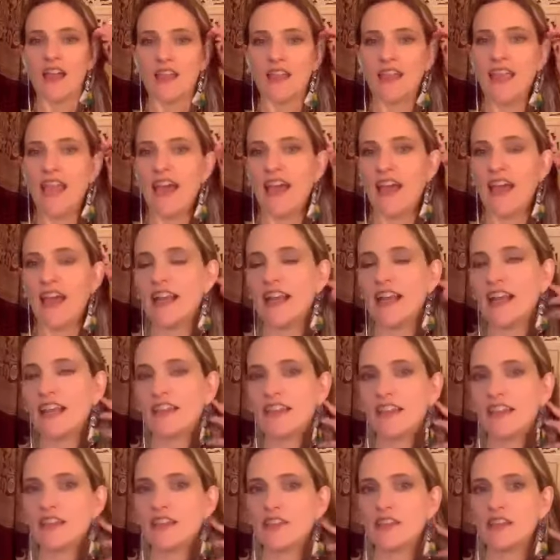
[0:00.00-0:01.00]
Yeah, and I
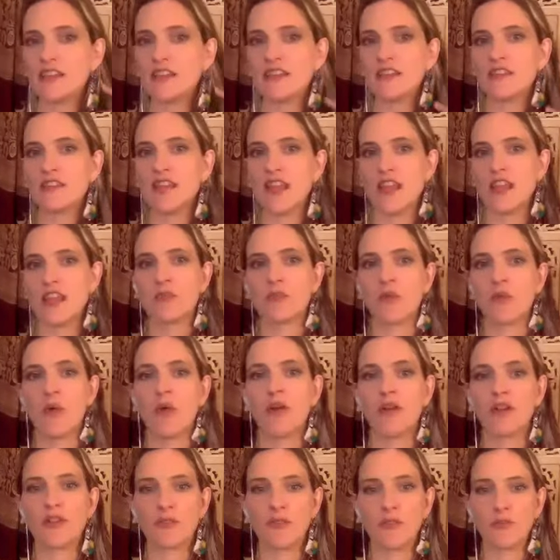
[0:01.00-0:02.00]
think that an
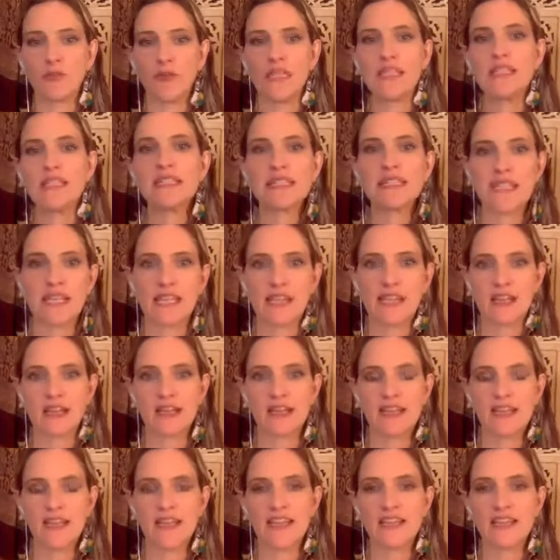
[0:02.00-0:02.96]
important piece here